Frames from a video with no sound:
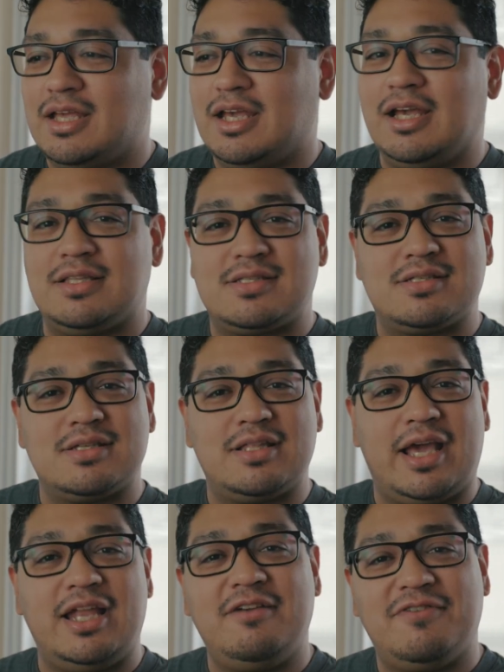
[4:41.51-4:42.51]
The
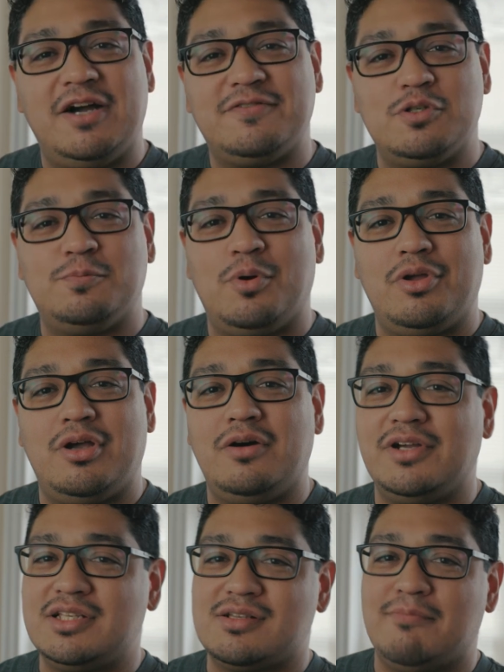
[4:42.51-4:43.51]
85
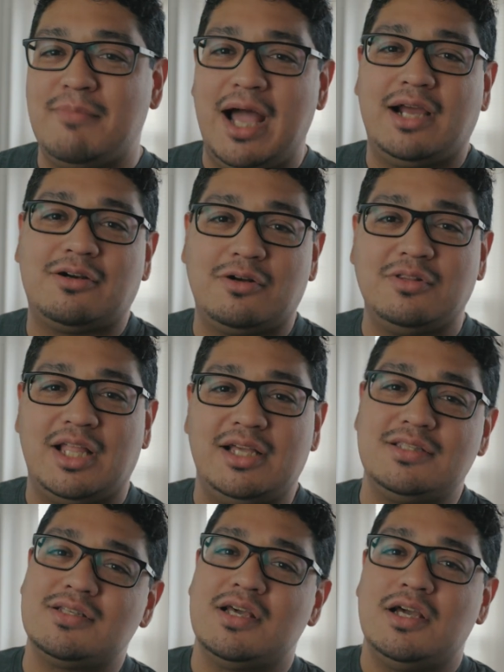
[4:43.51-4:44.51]
2.0 is a macro
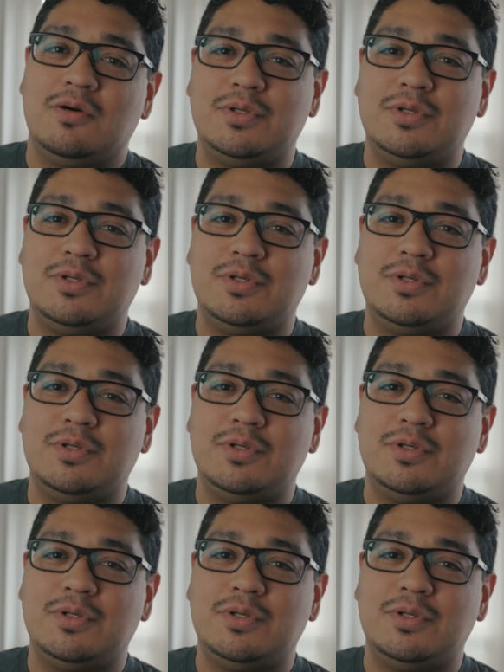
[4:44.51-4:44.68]
lens,